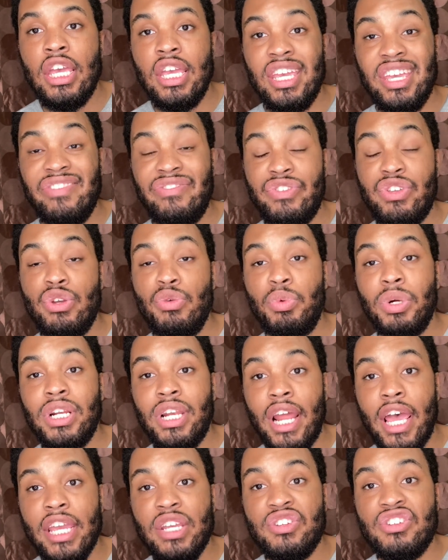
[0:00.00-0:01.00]
If you would
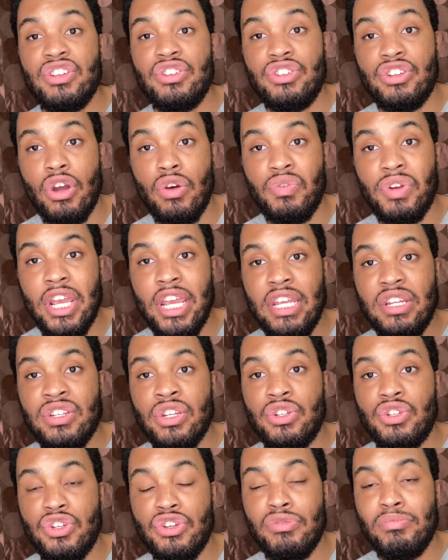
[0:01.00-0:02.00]
like to
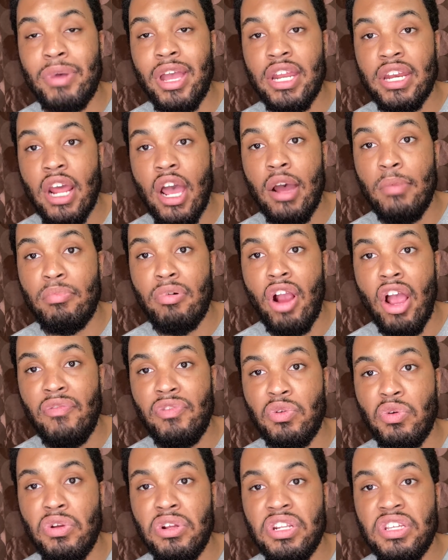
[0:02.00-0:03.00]
donate to my
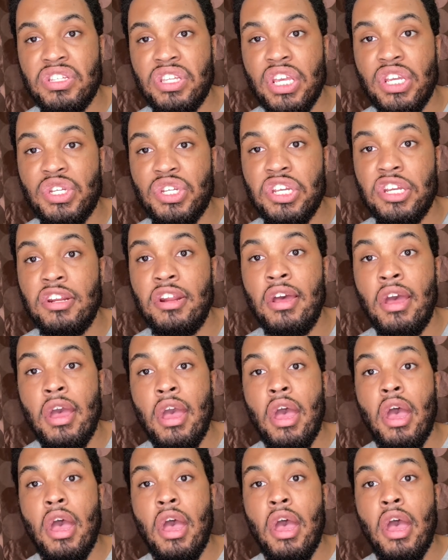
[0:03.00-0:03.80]
nonprofit organization,